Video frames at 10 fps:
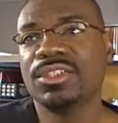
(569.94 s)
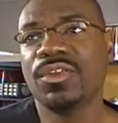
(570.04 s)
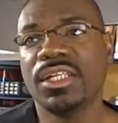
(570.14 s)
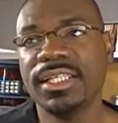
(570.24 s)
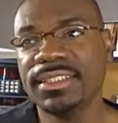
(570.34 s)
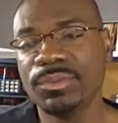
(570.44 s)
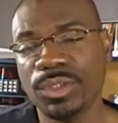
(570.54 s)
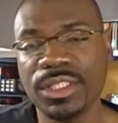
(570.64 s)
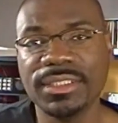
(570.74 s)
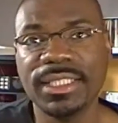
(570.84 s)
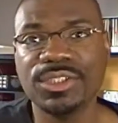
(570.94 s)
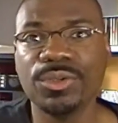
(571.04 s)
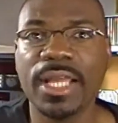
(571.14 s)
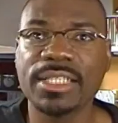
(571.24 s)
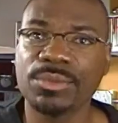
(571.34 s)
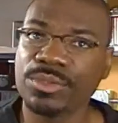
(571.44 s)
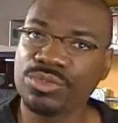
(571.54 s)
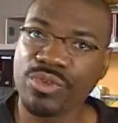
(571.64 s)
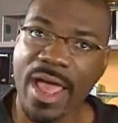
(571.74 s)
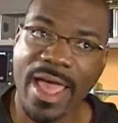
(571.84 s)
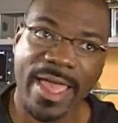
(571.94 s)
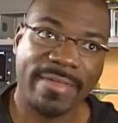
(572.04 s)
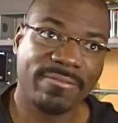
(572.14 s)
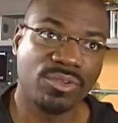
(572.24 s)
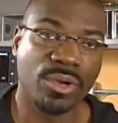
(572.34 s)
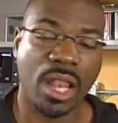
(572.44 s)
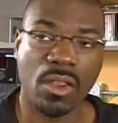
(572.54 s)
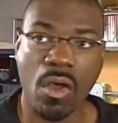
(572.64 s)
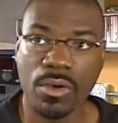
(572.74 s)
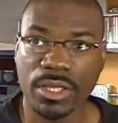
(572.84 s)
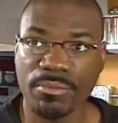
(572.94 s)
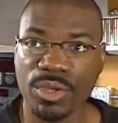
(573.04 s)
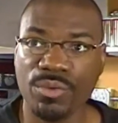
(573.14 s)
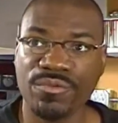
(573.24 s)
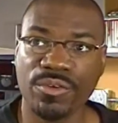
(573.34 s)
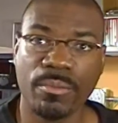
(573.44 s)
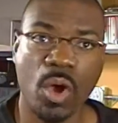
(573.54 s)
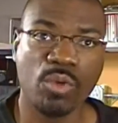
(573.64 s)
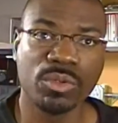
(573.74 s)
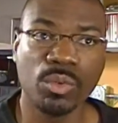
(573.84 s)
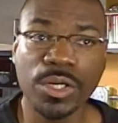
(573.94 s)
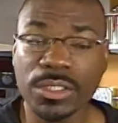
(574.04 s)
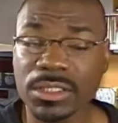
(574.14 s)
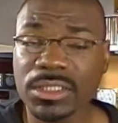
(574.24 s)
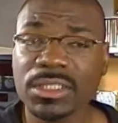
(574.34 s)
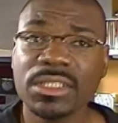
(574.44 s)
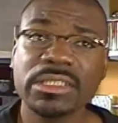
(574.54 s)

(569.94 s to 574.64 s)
So we're listening to it as we drive during a long commute from home to work.